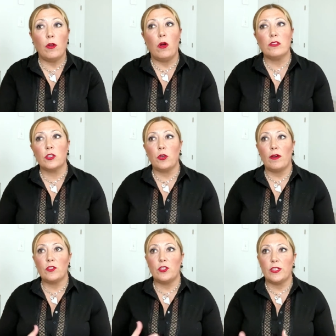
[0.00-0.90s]
Also, you
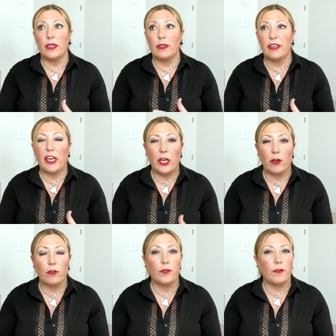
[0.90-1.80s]
have to take care
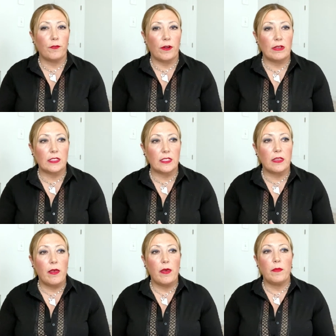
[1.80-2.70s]
of the fragrances
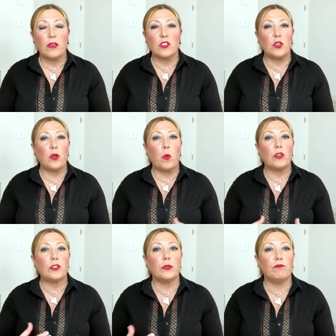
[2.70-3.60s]
because you don't
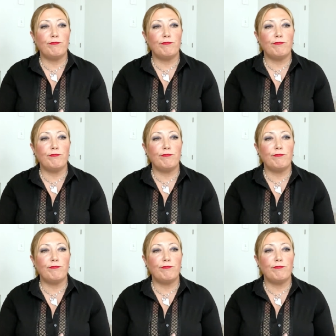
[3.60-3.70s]
want to,